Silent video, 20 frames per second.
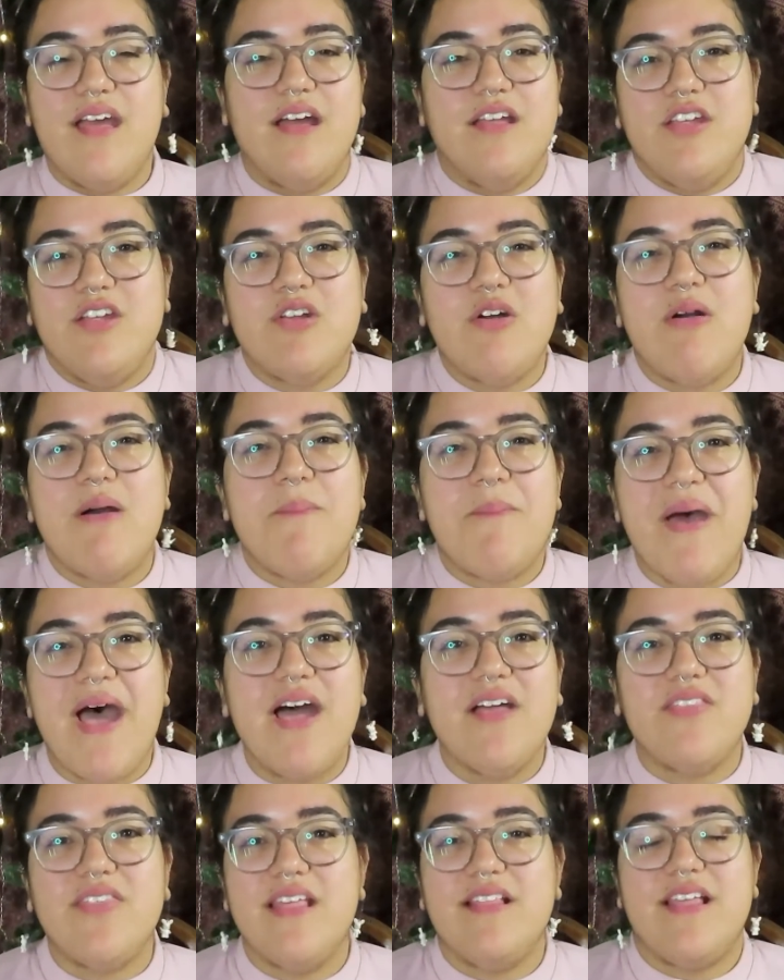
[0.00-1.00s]
you know, a
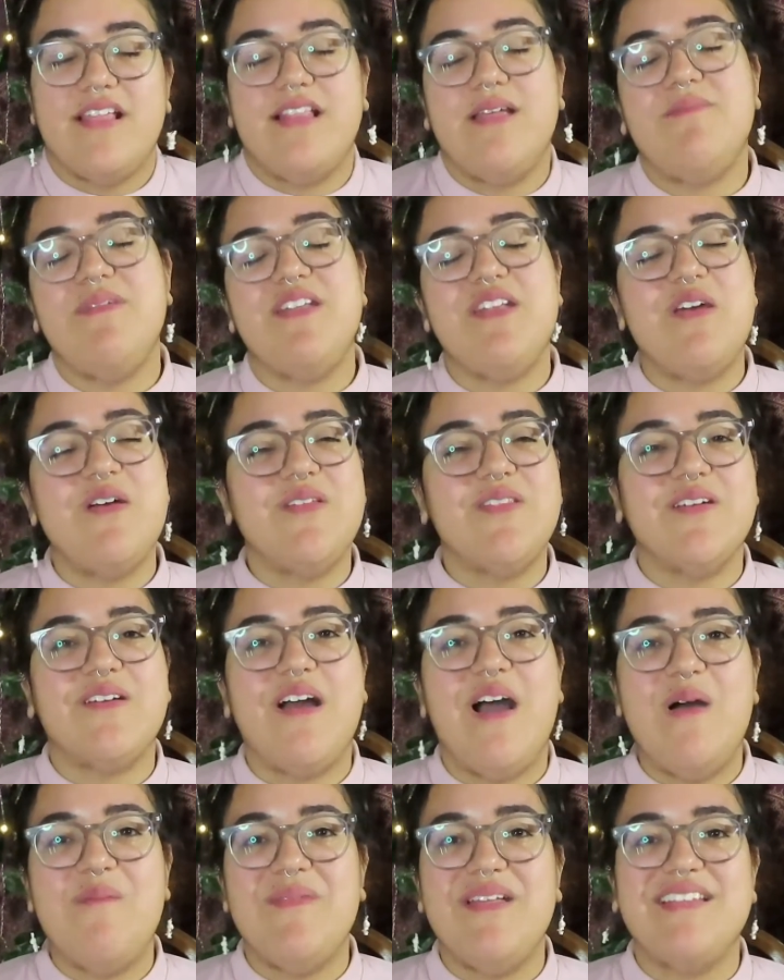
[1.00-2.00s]
bad thing, like let me know in the
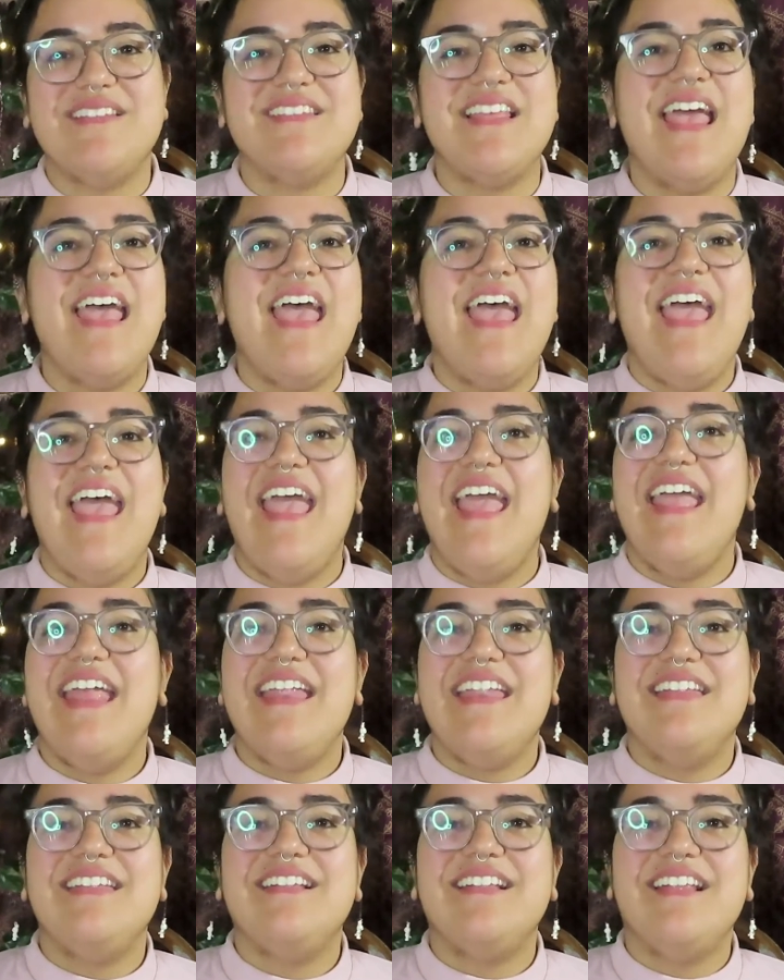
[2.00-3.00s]
comments
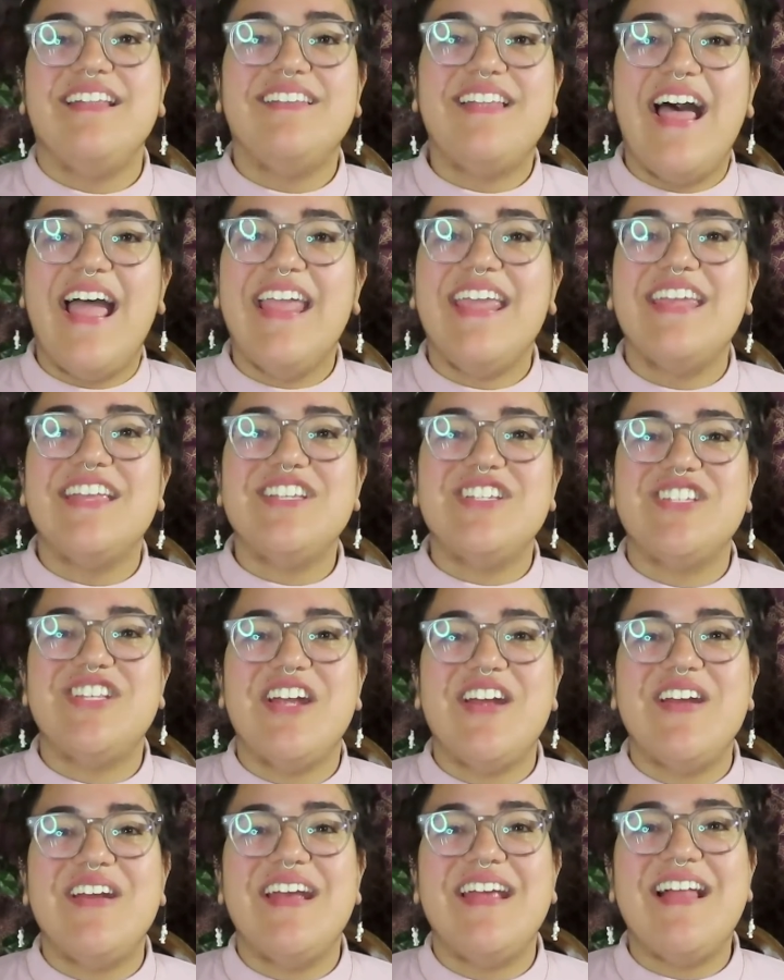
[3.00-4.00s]
and like and
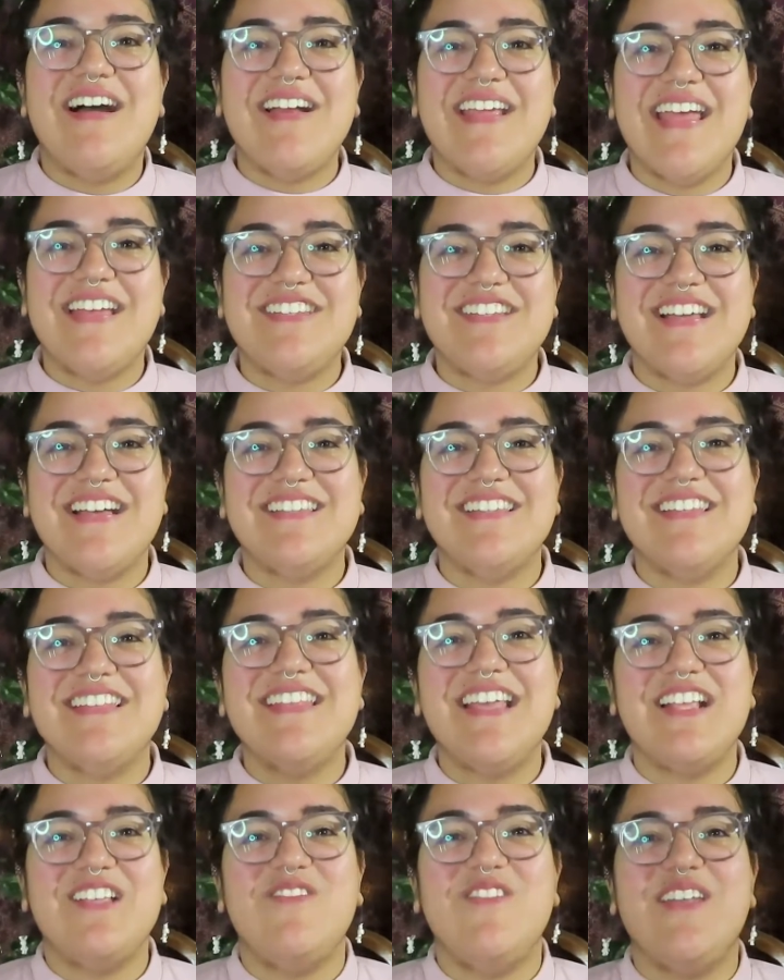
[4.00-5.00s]
share, and I'll catch you guys on the
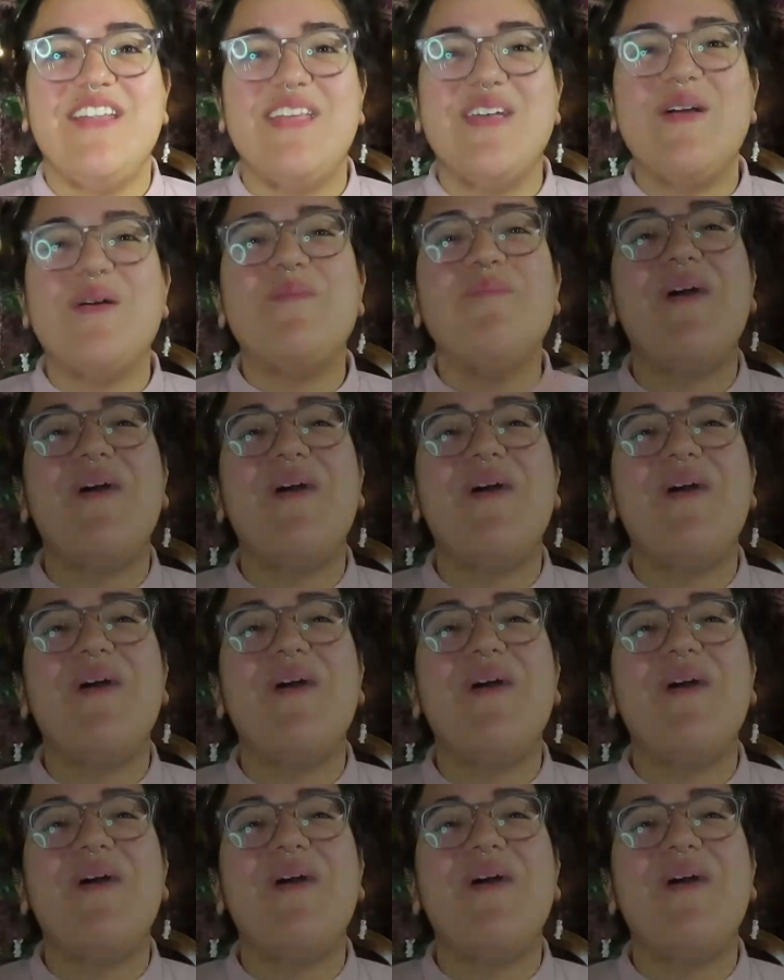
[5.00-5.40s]
next video.